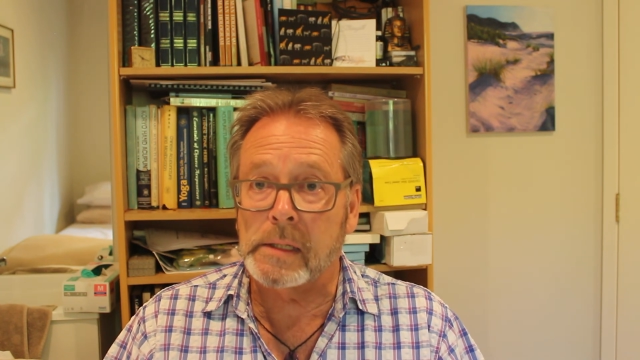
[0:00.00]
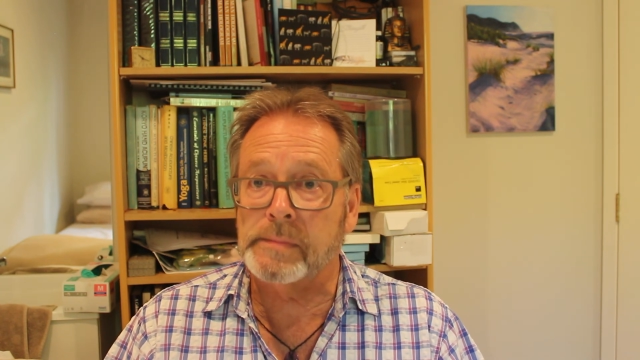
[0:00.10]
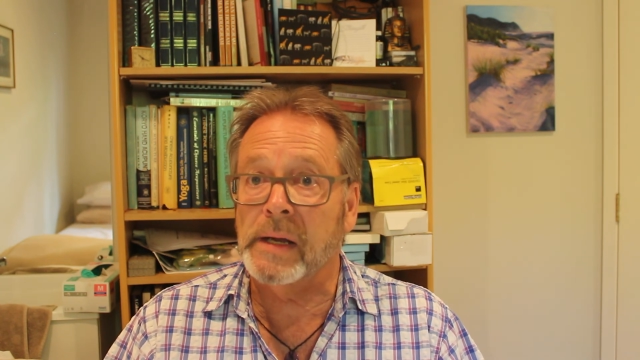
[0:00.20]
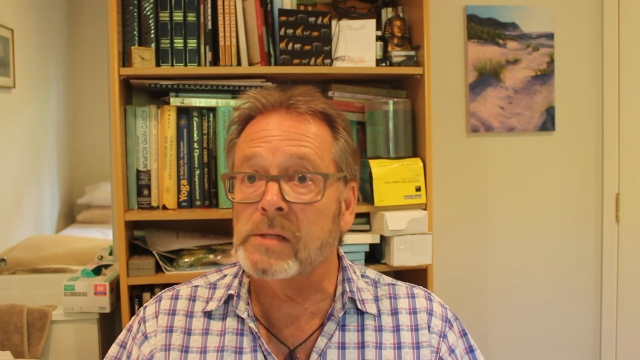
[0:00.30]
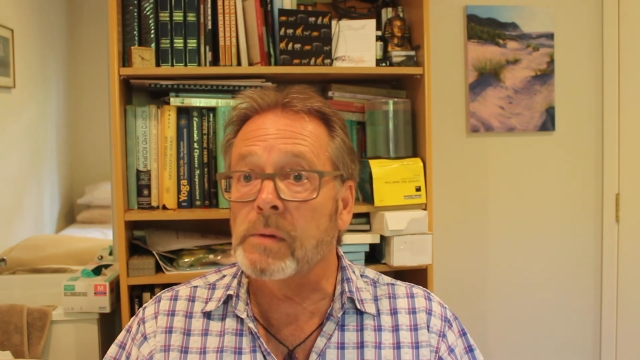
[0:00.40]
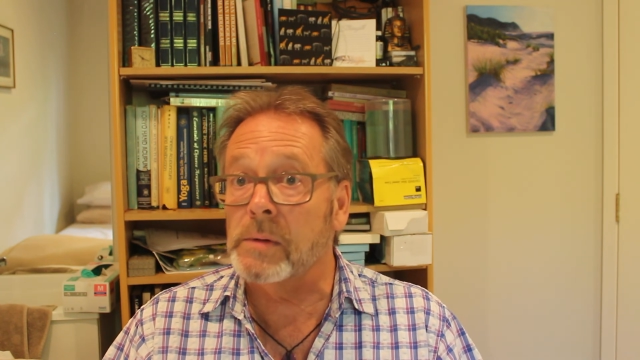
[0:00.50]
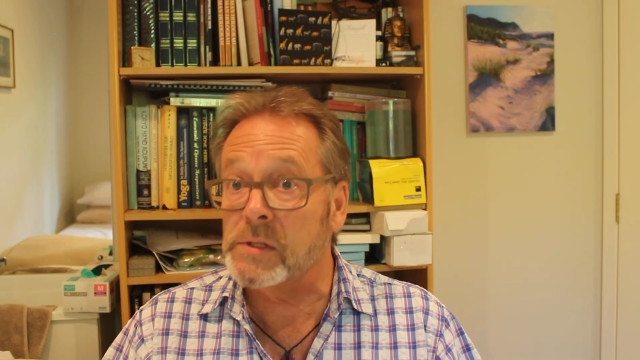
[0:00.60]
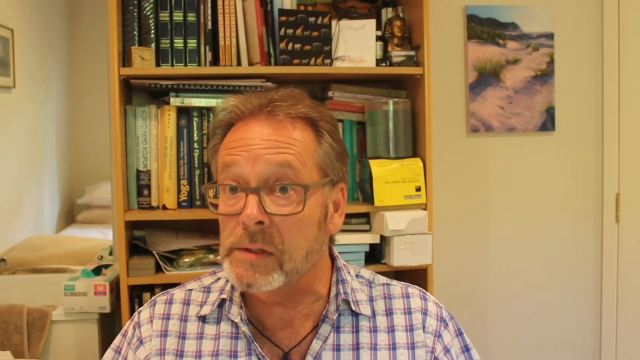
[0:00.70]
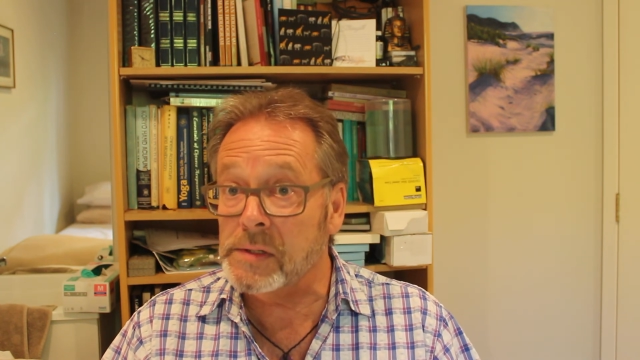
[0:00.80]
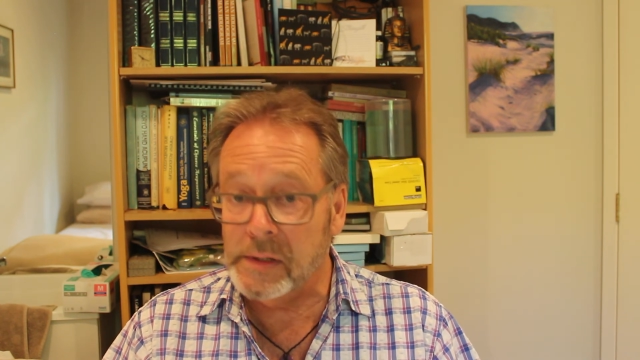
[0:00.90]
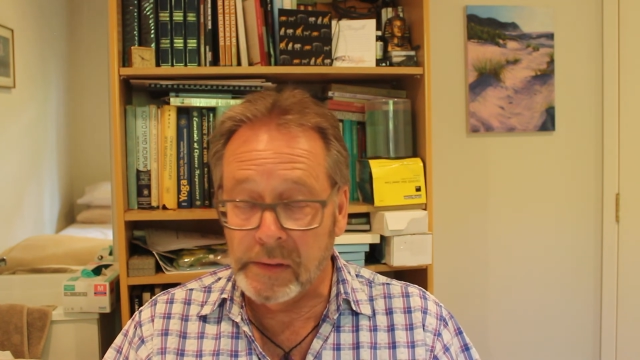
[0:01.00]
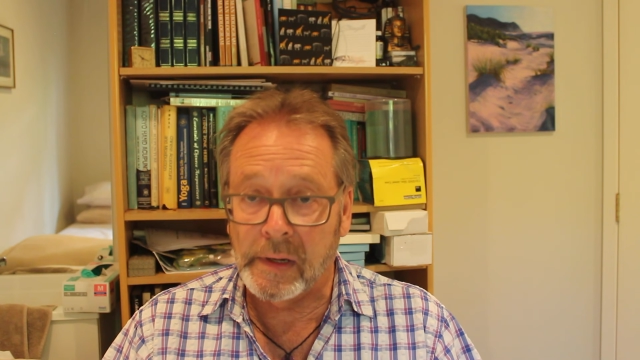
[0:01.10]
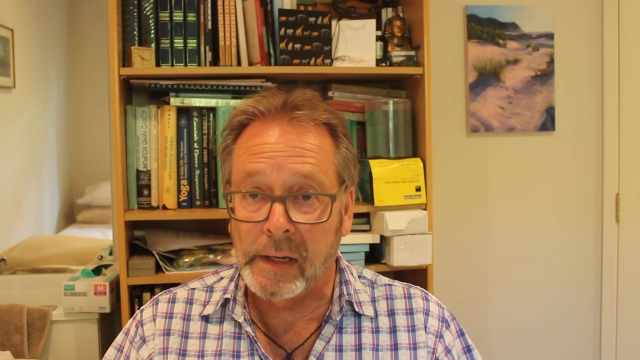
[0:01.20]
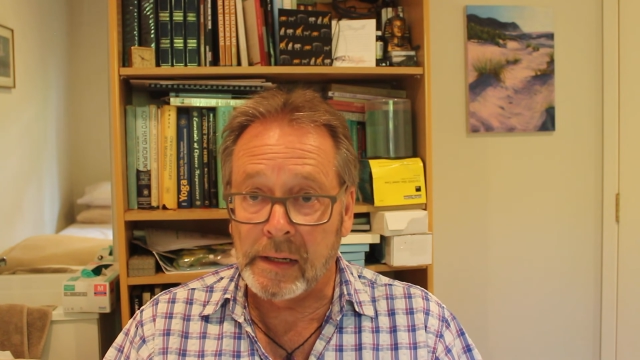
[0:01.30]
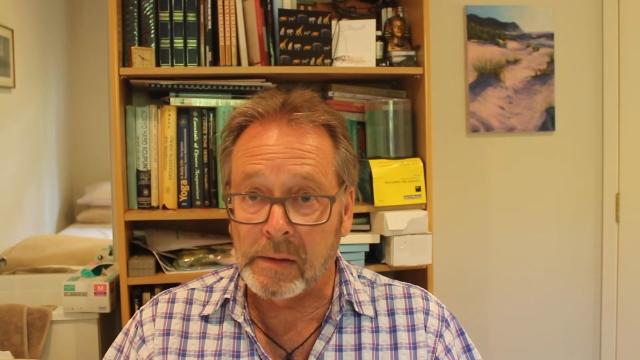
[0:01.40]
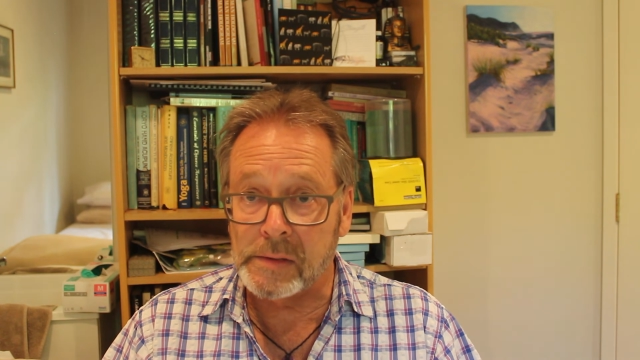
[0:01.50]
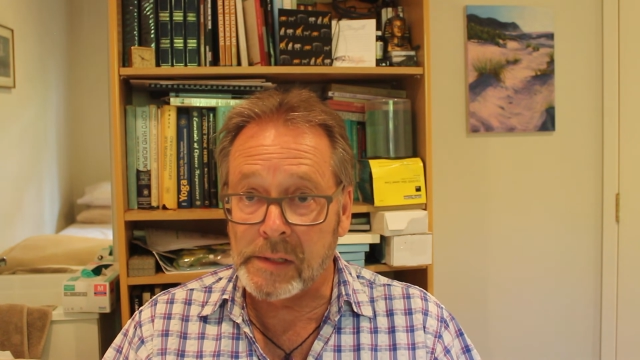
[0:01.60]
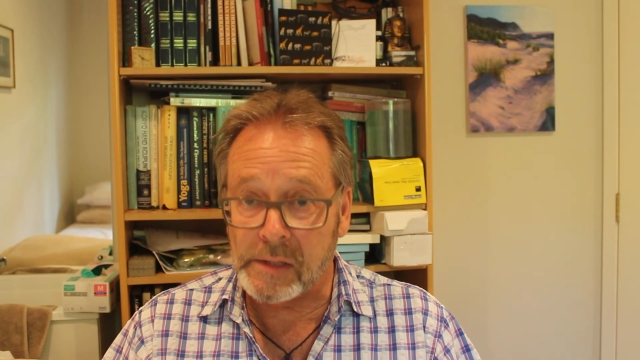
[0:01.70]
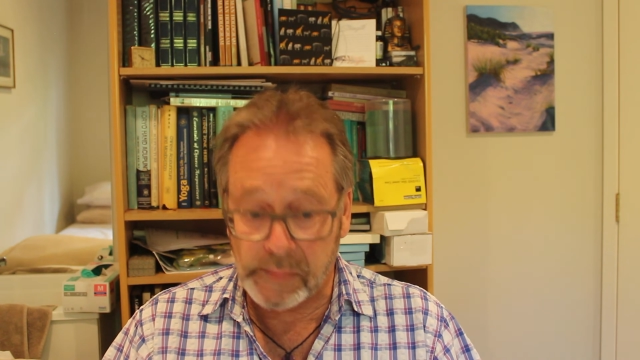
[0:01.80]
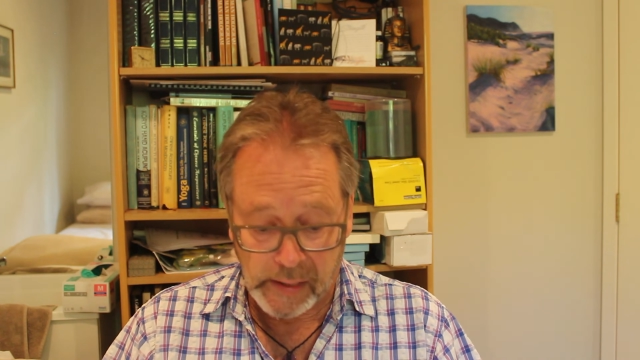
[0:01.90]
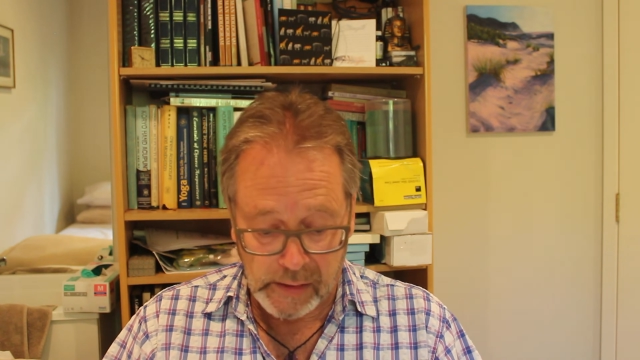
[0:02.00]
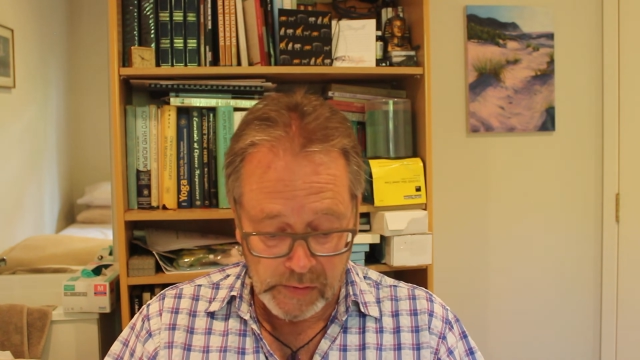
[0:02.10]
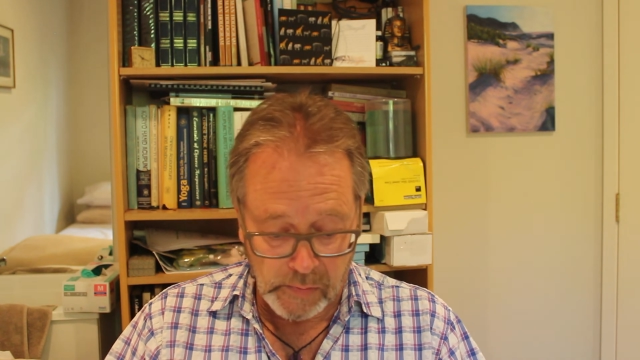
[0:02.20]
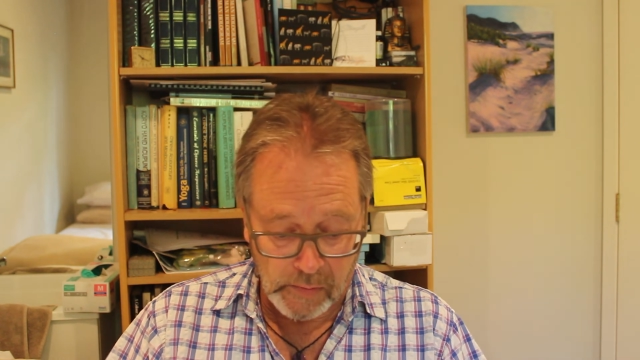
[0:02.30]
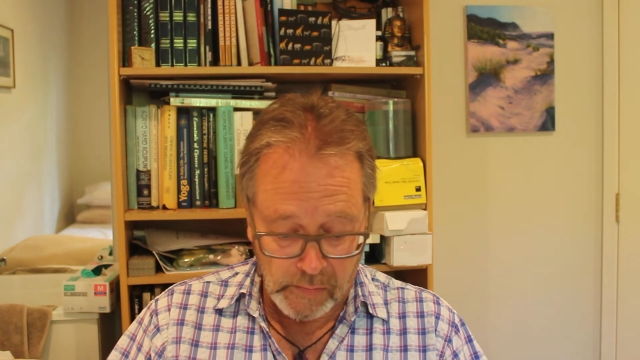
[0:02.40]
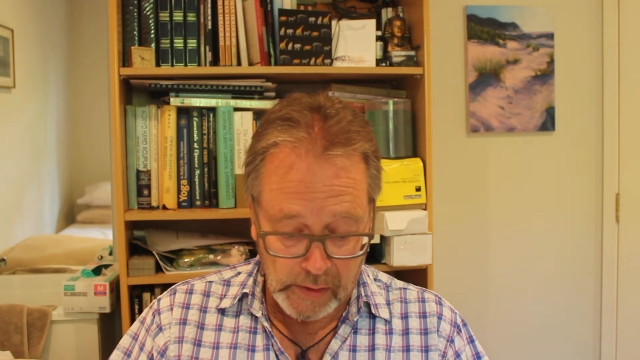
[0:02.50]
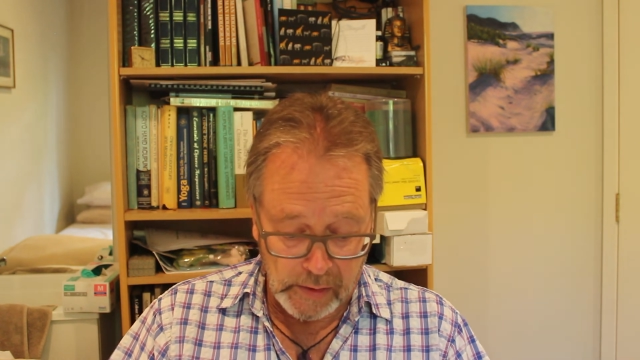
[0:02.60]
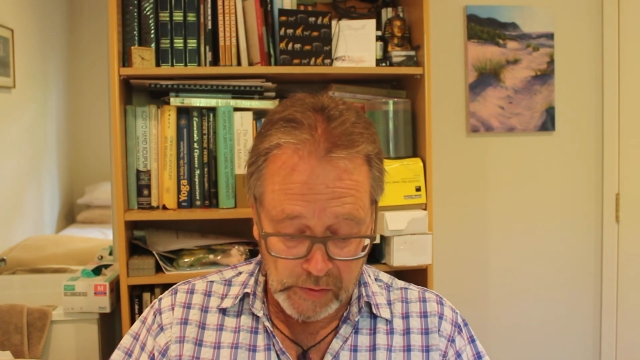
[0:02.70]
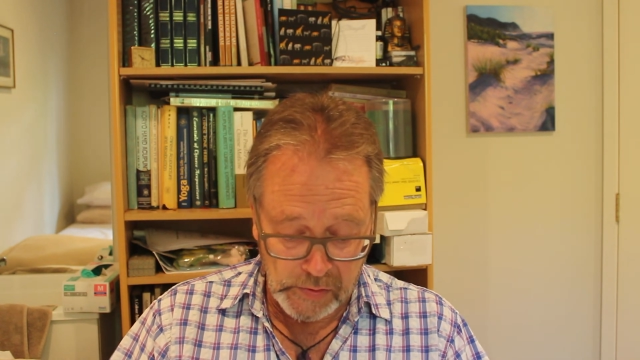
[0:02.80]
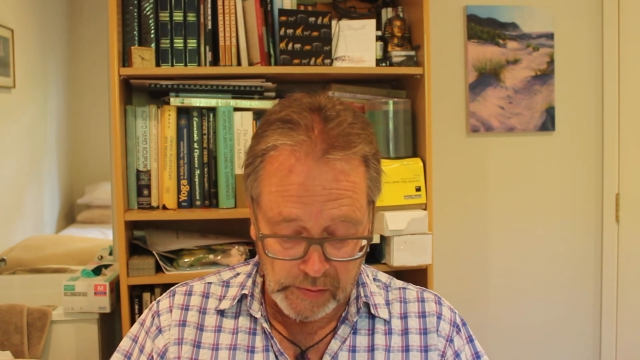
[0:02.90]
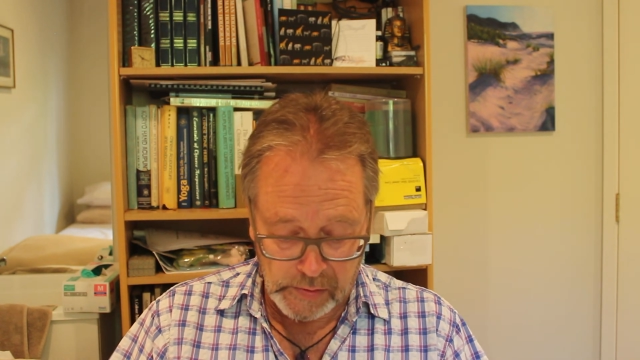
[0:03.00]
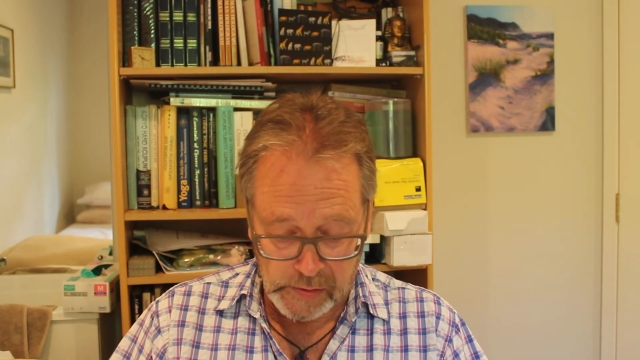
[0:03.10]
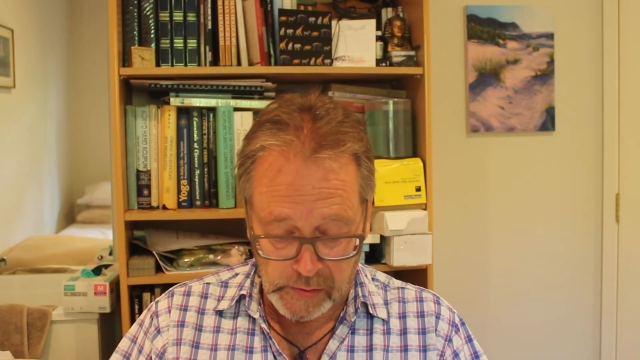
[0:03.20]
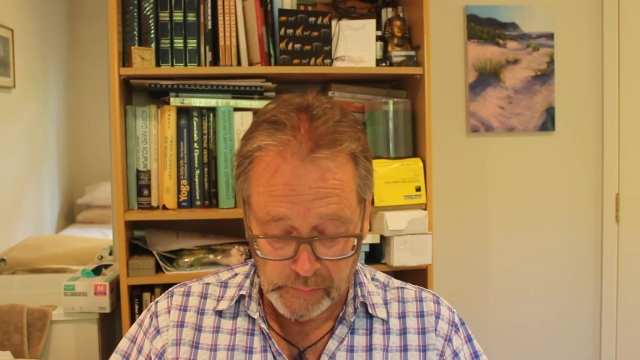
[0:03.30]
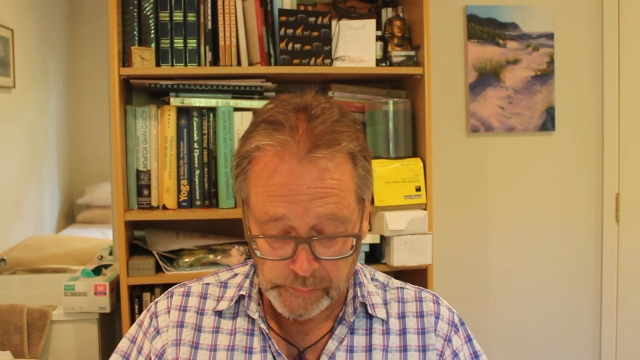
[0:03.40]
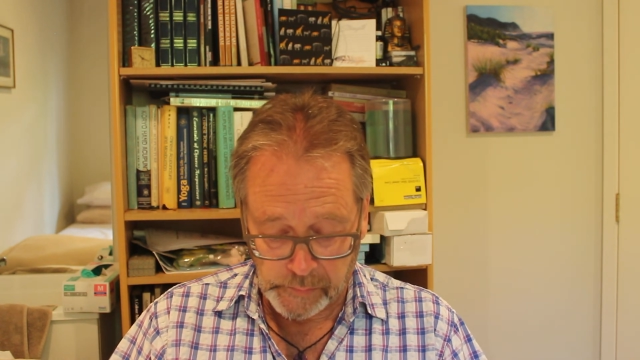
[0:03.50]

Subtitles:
explains what we should do, and it also explains what we shouldn't do.